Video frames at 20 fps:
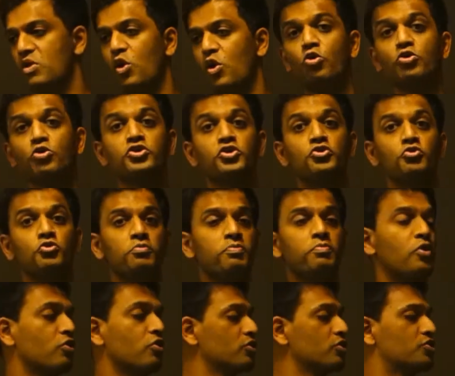Old school
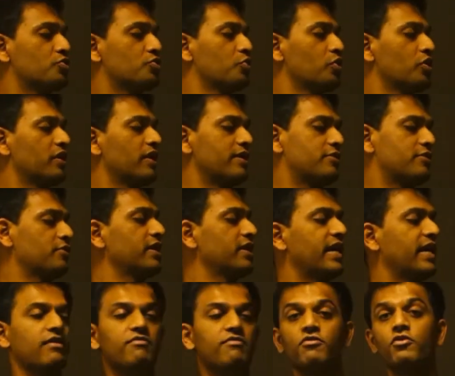boards would
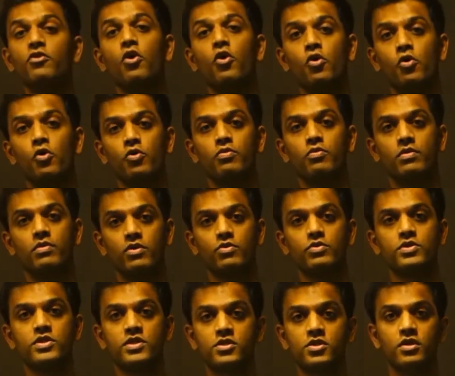literally have no
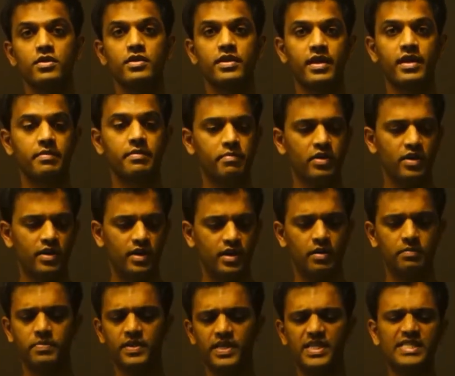noses on them, but
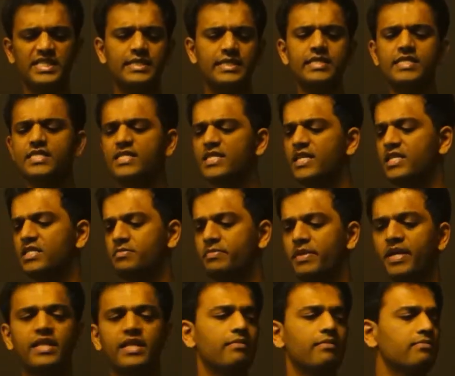companies these days
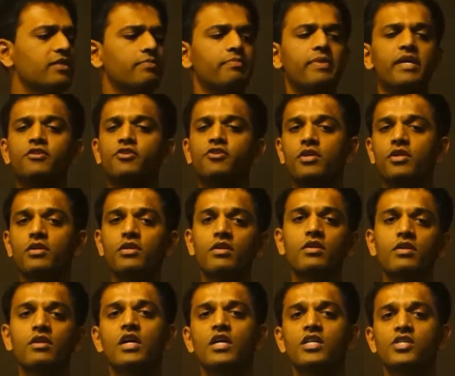make them
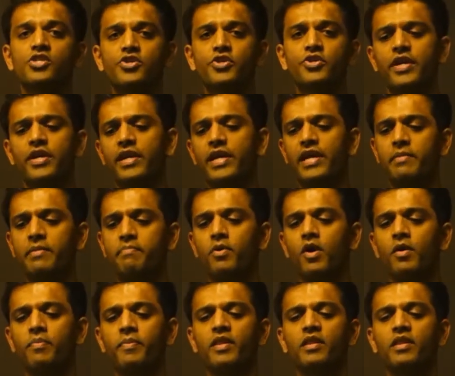symmetrical, so you can keep
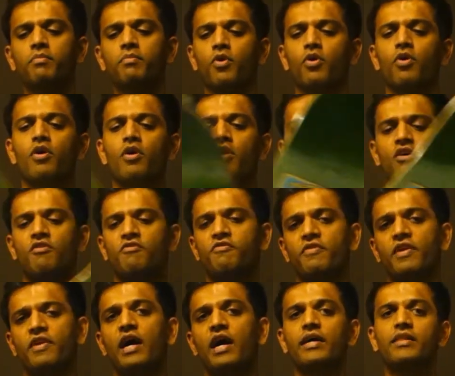popping the board
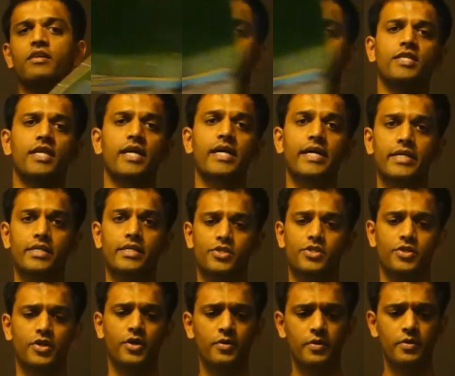off either side,
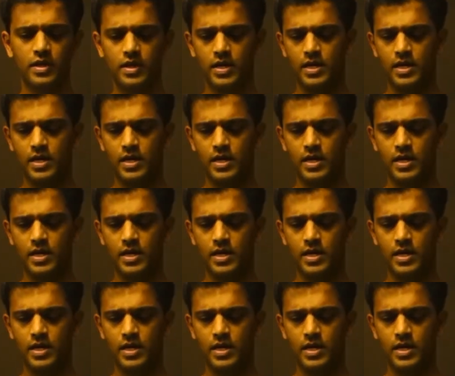you know.